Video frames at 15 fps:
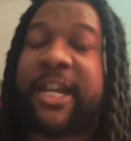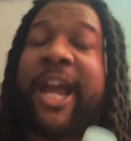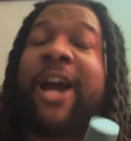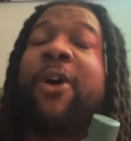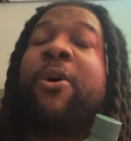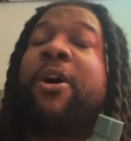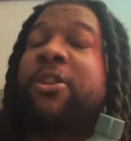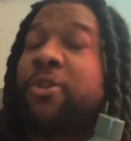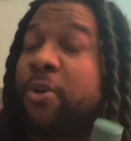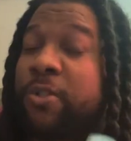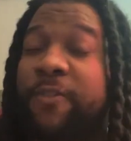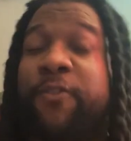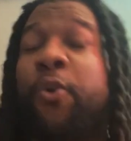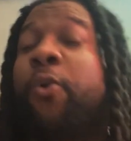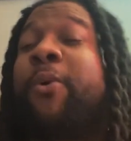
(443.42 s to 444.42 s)
Now,
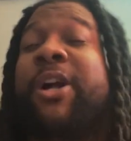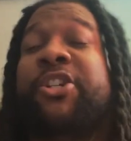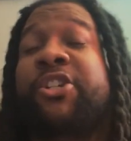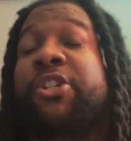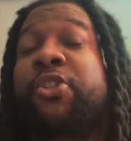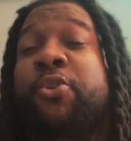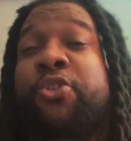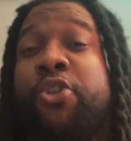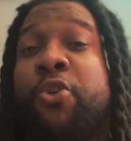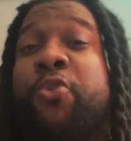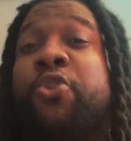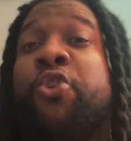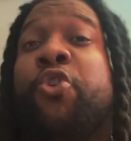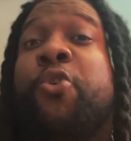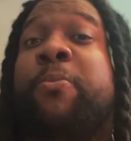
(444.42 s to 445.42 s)
those of you who are watching this on
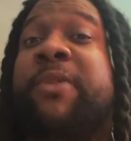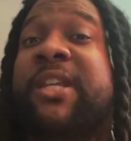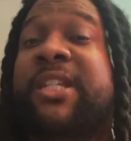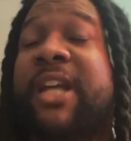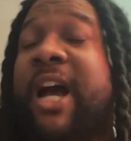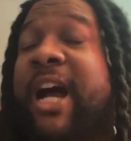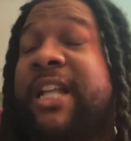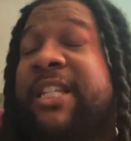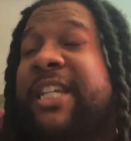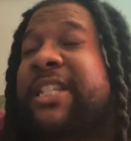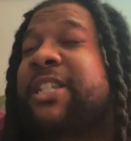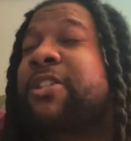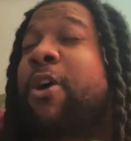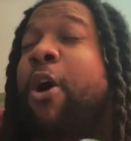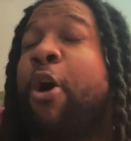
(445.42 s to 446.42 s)
YouTube, this
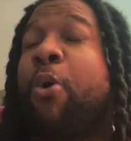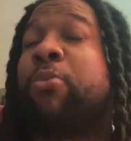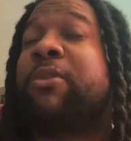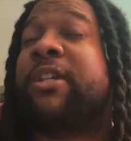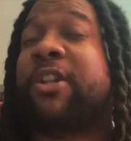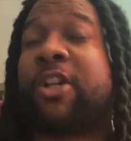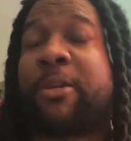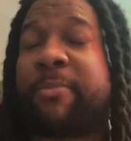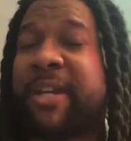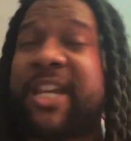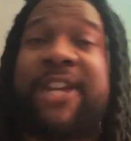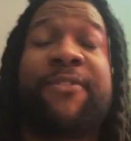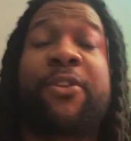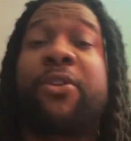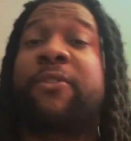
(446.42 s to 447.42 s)
contest is only going to be,
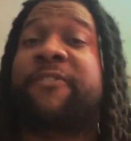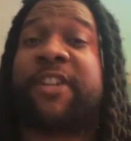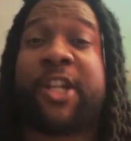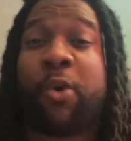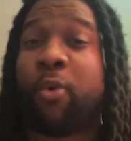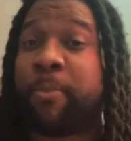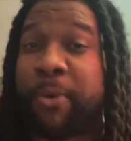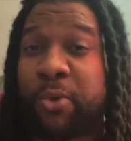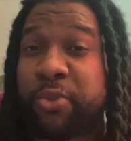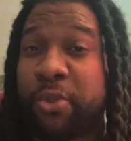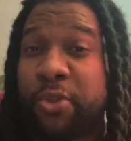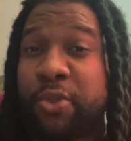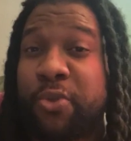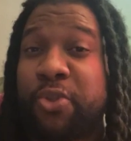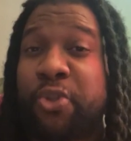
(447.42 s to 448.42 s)
even though the video will post
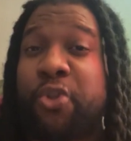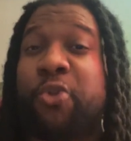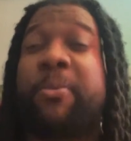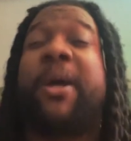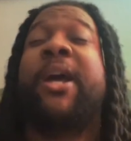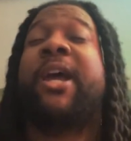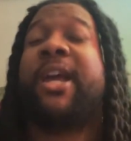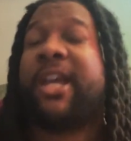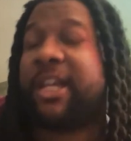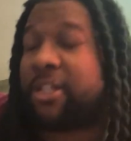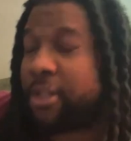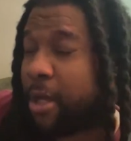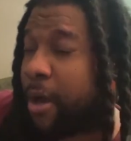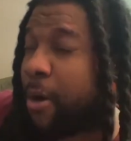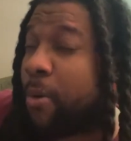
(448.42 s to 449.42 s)
on YouTube,
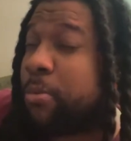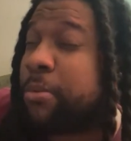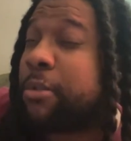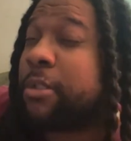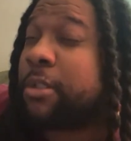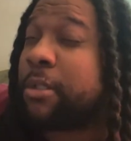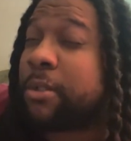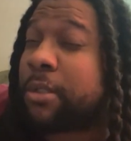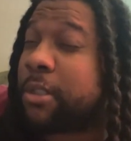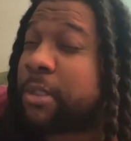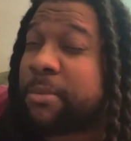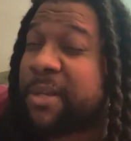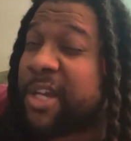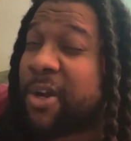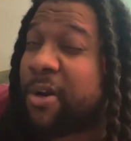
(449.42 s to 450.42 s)
it's only going to
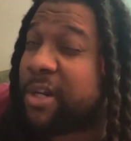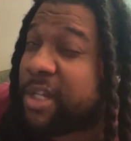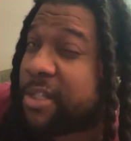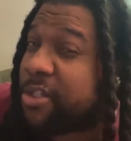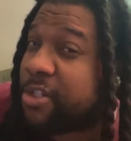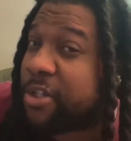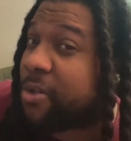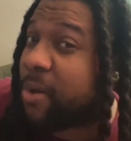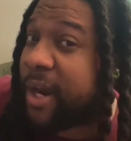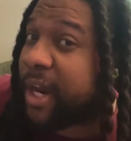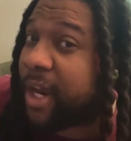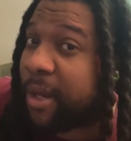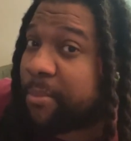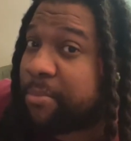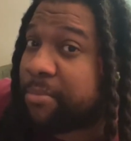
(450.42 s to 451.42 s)
be on
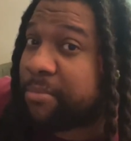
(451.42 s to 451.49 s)
Instagram.